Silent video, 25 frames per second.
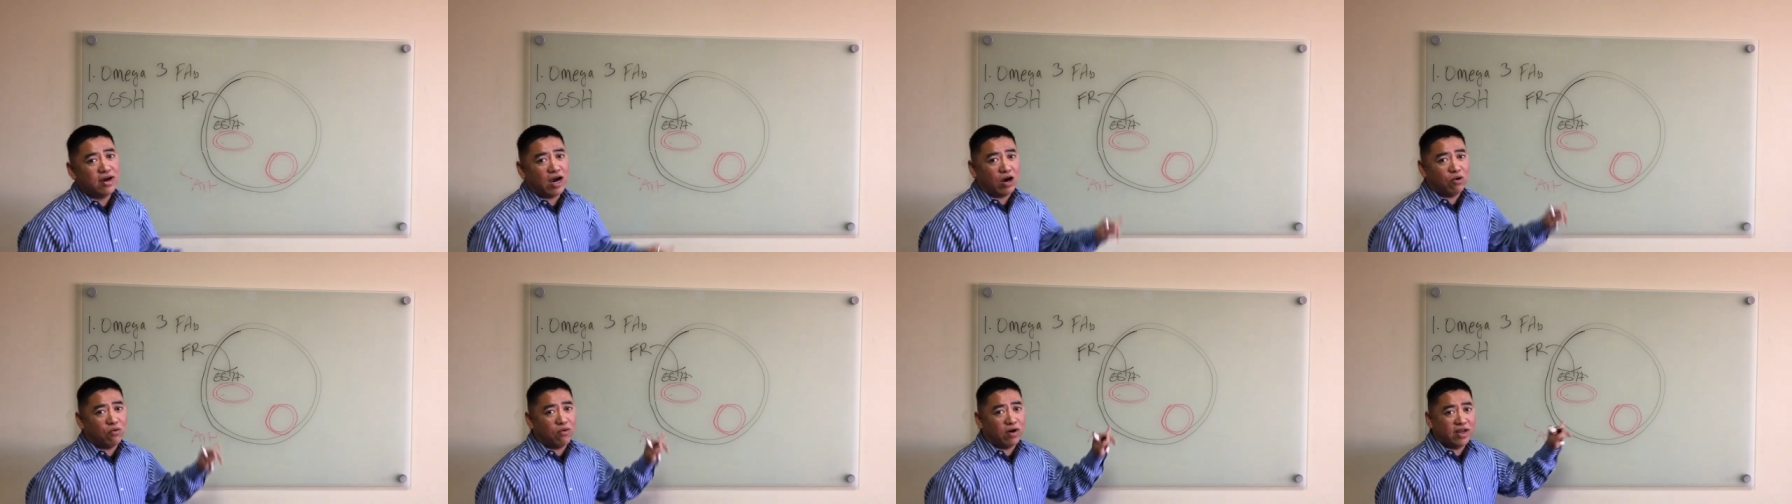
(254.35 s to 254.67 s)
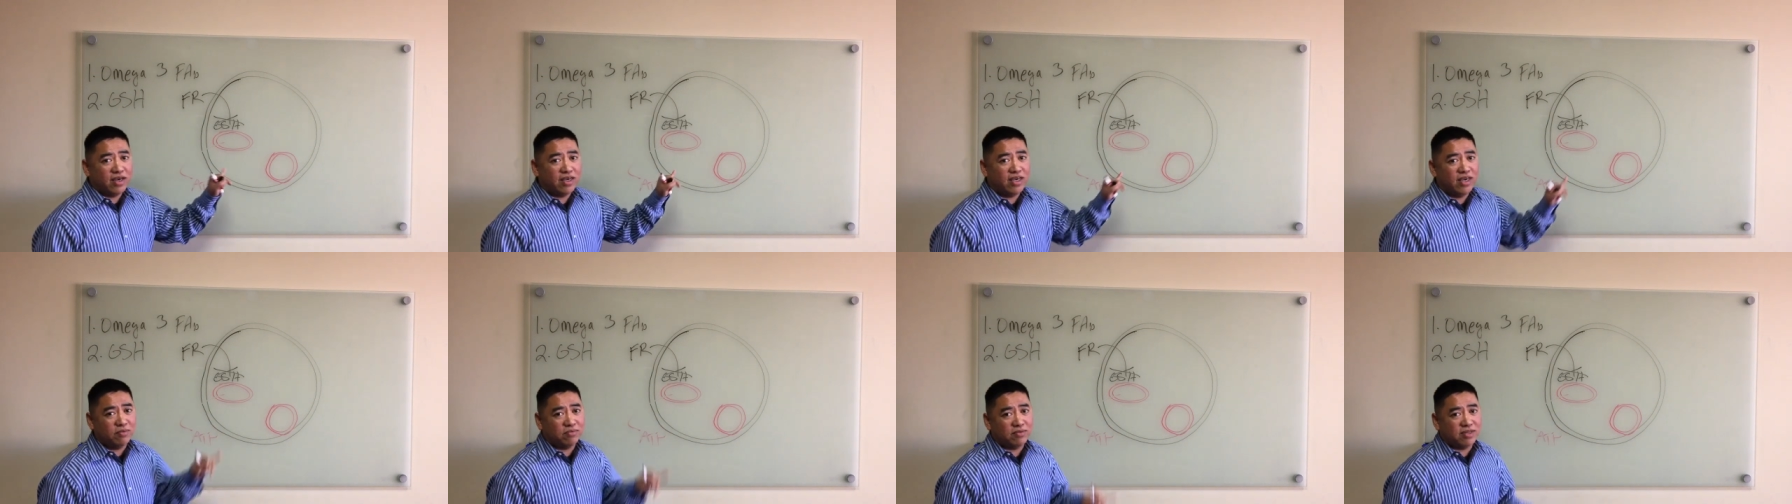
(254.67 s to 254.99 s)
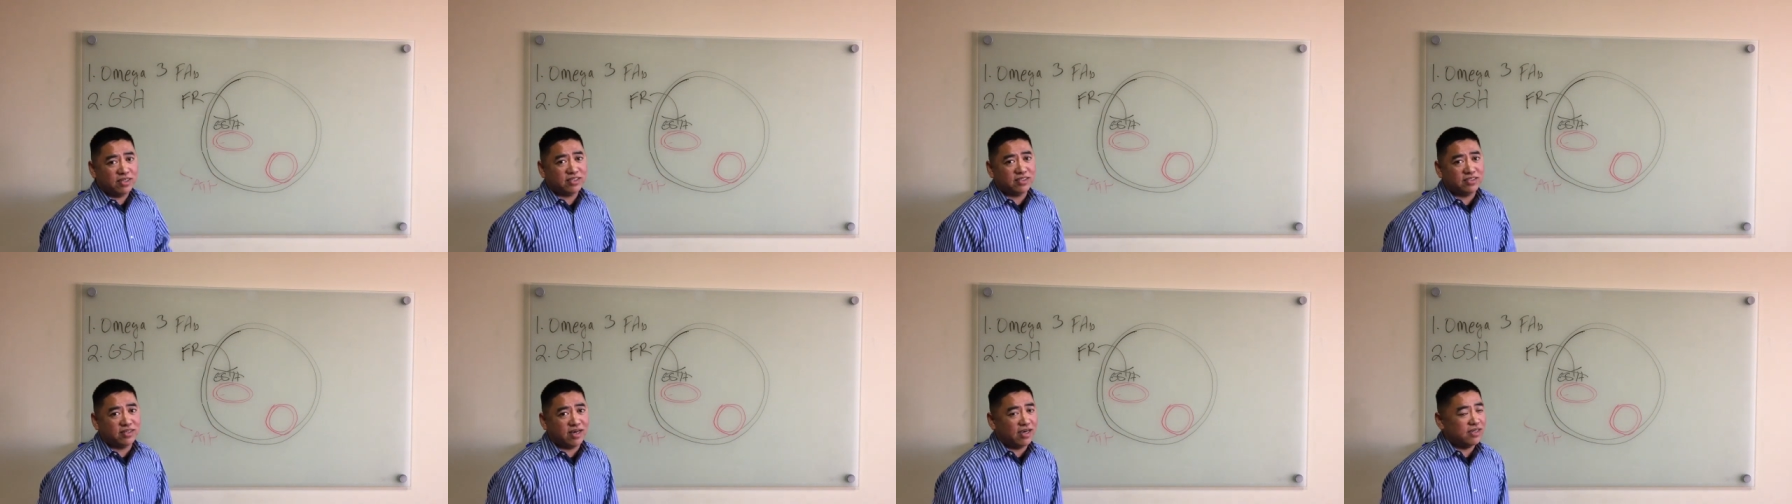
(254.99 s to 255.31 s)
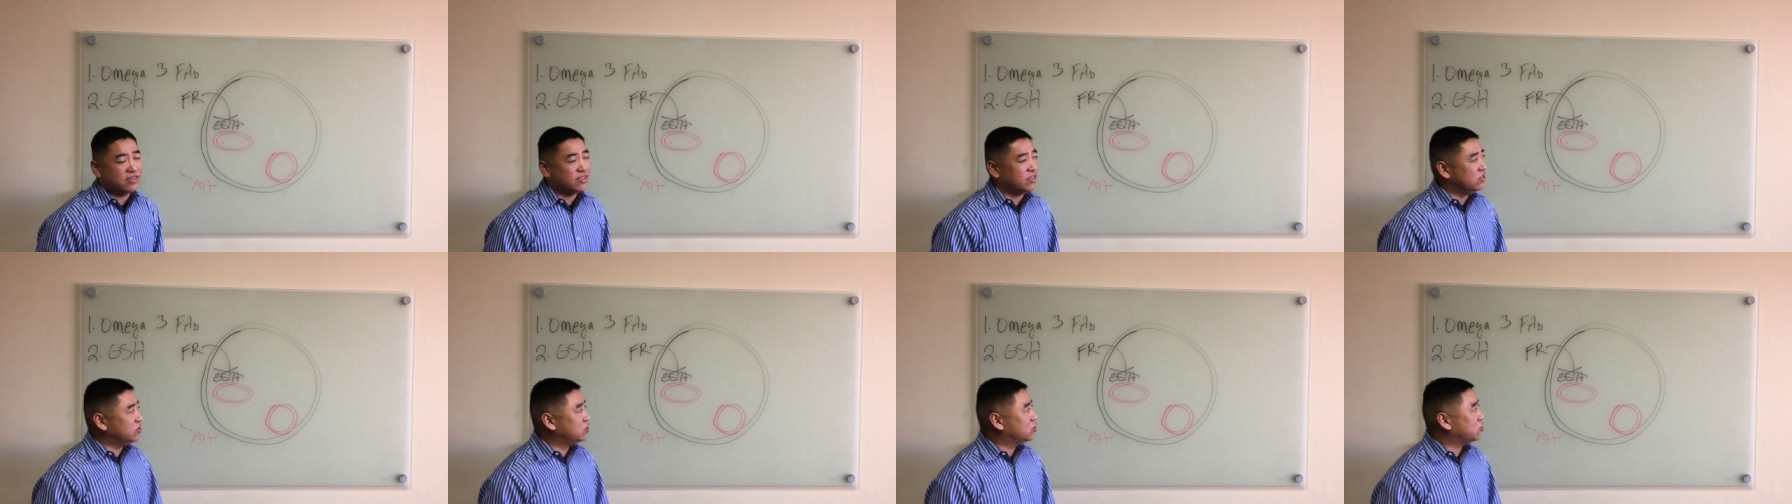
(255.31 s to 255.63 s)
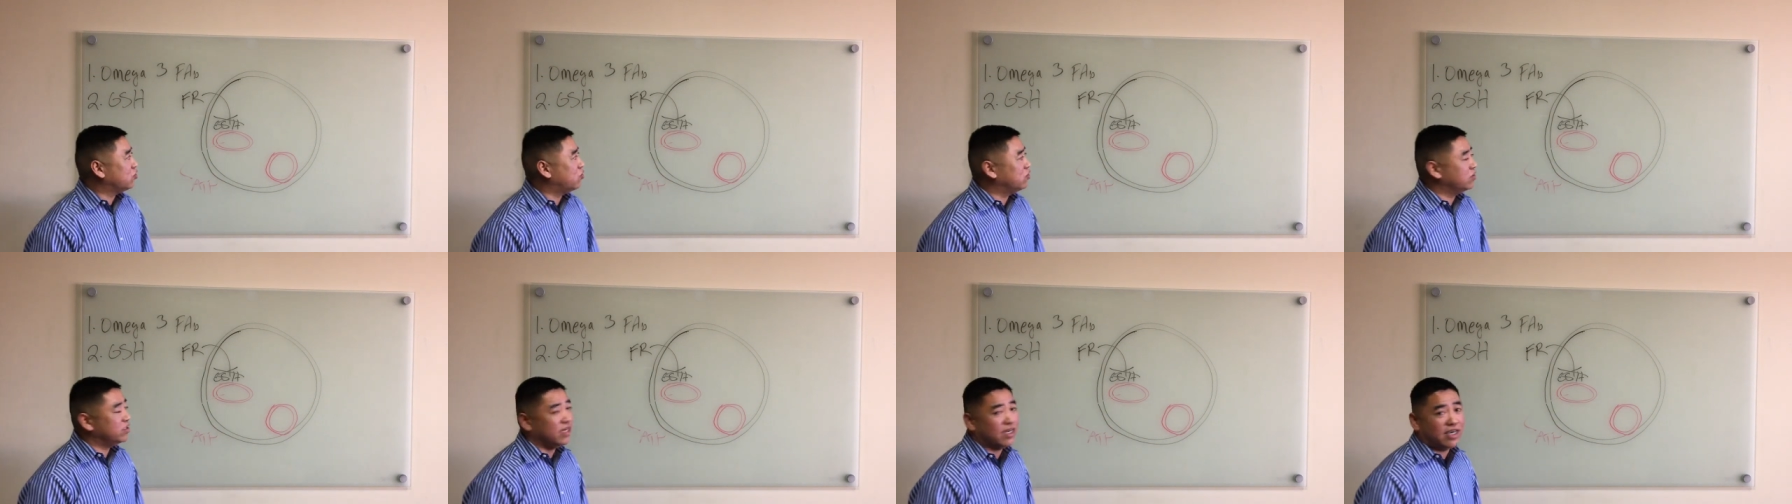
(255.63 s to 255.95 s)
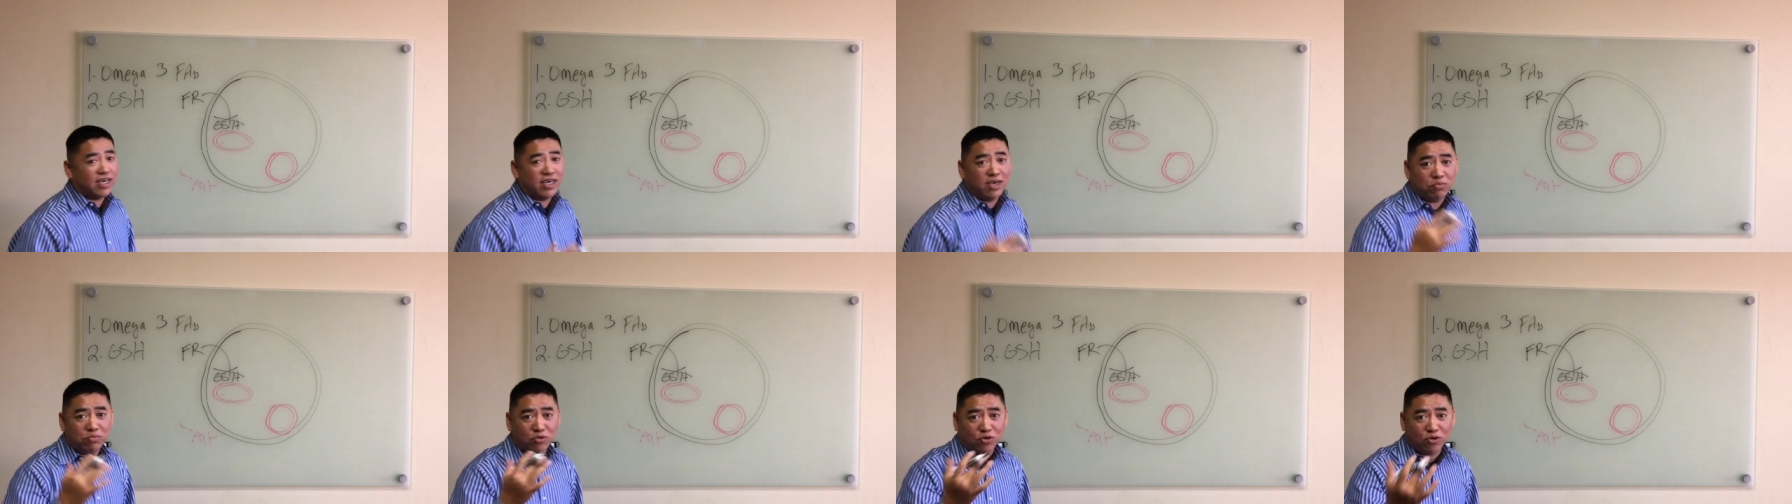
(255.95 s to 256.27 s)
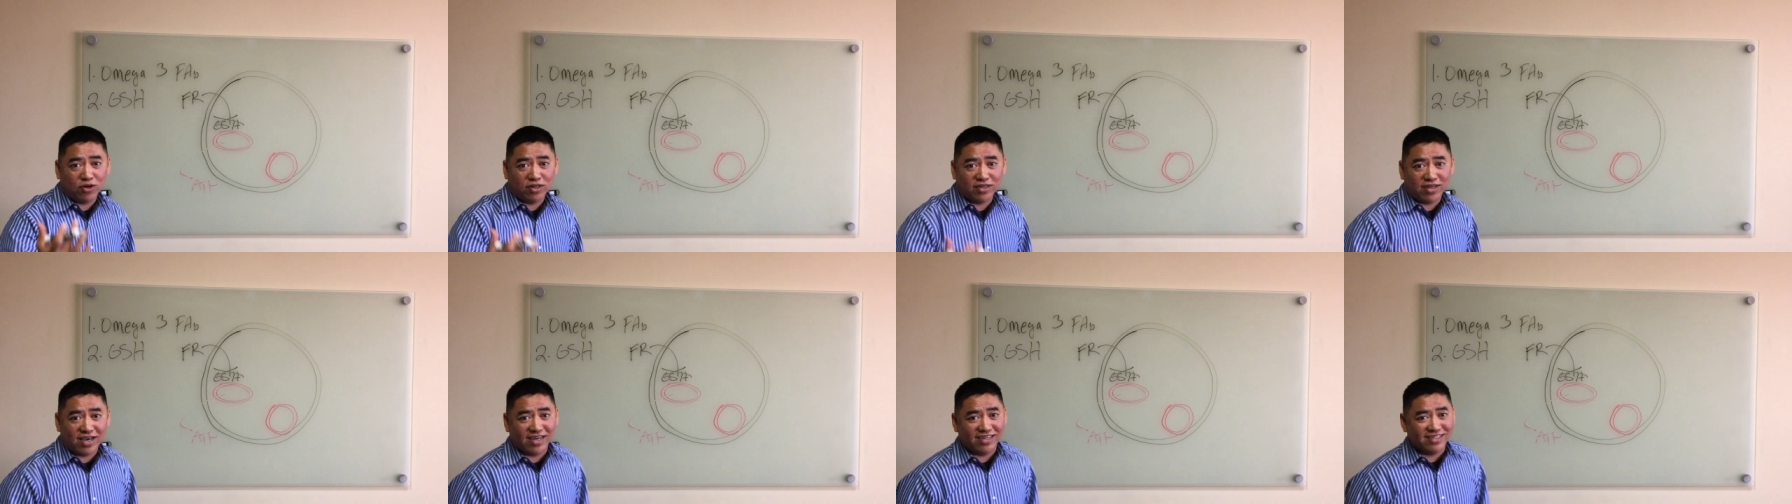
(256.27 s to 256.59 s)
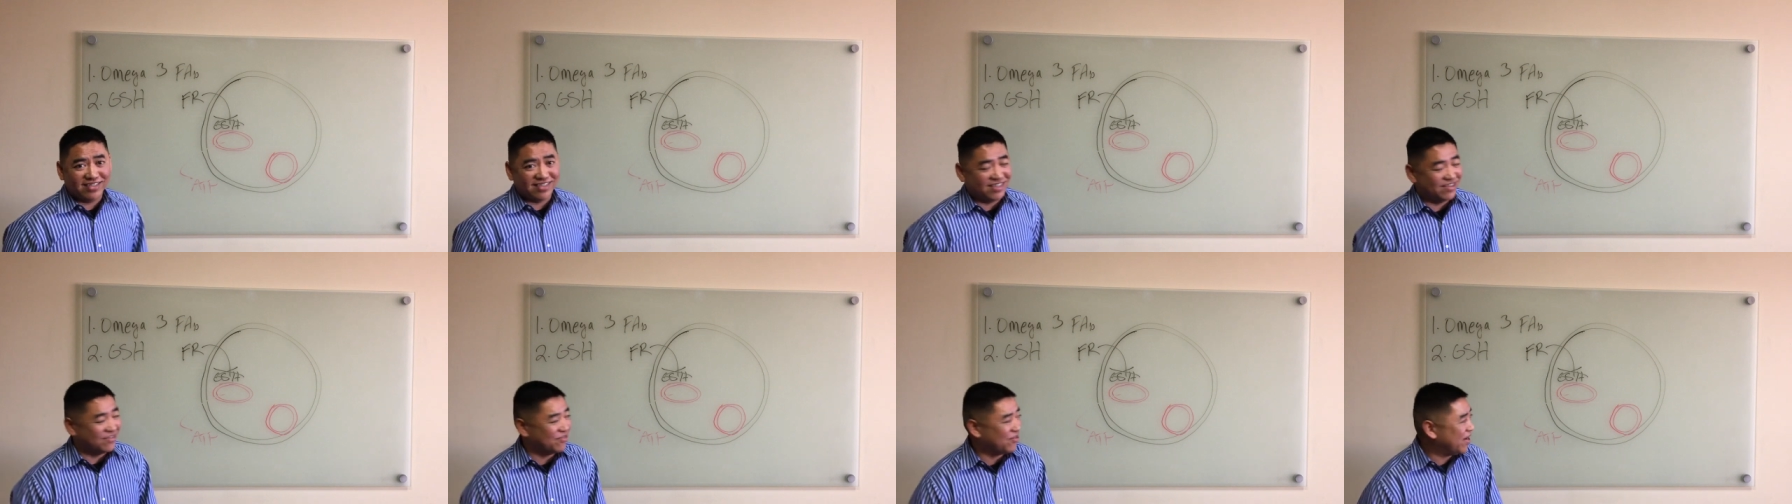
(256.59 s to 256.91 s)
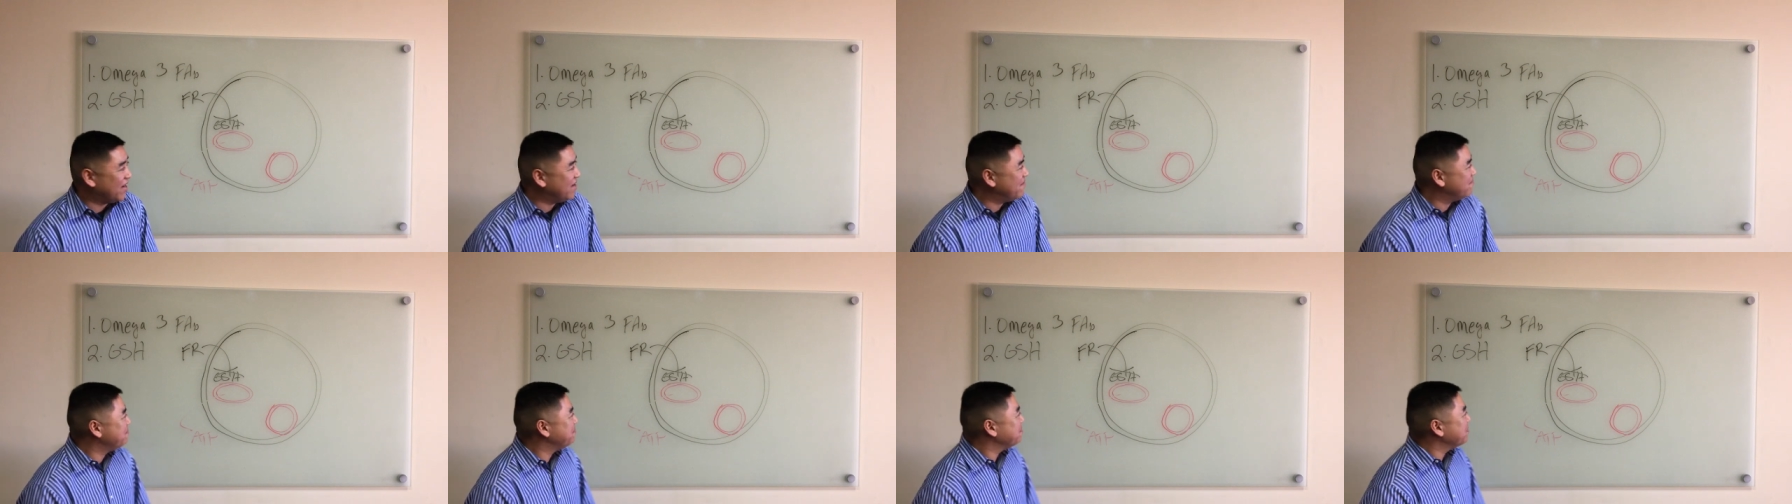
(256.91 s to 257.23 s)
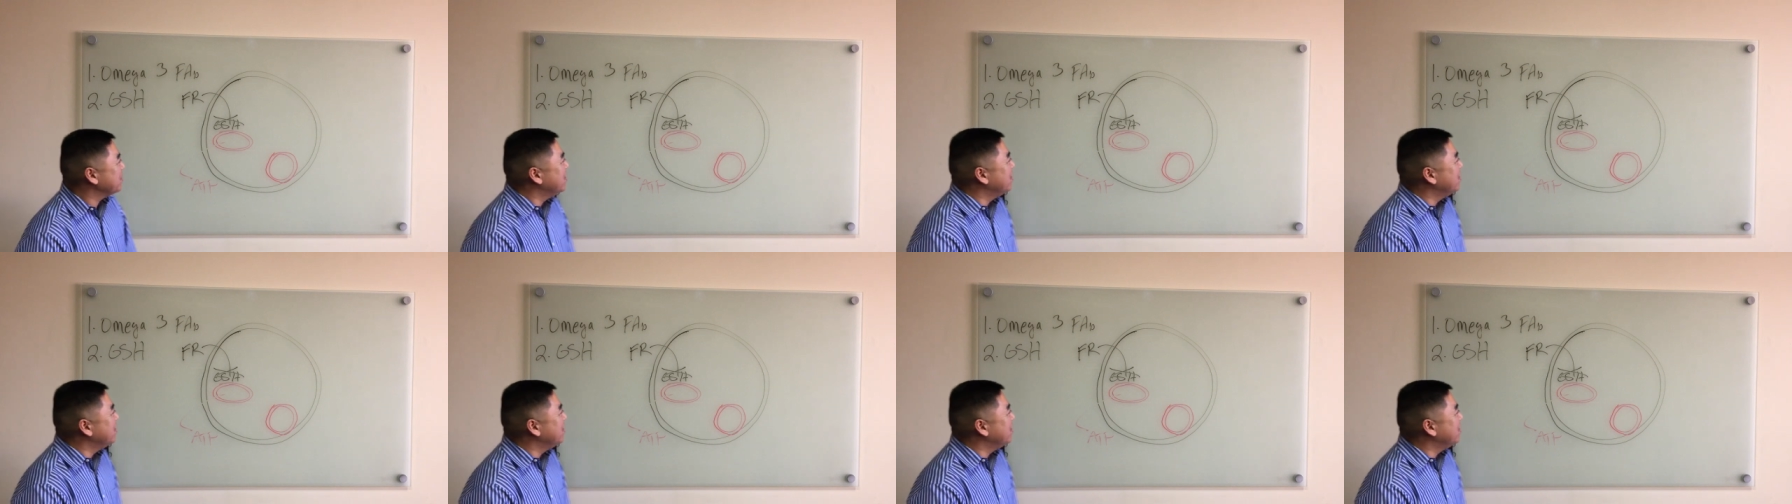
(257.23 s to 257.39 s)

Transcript: I want to keep this nice and short to keep your attention, right?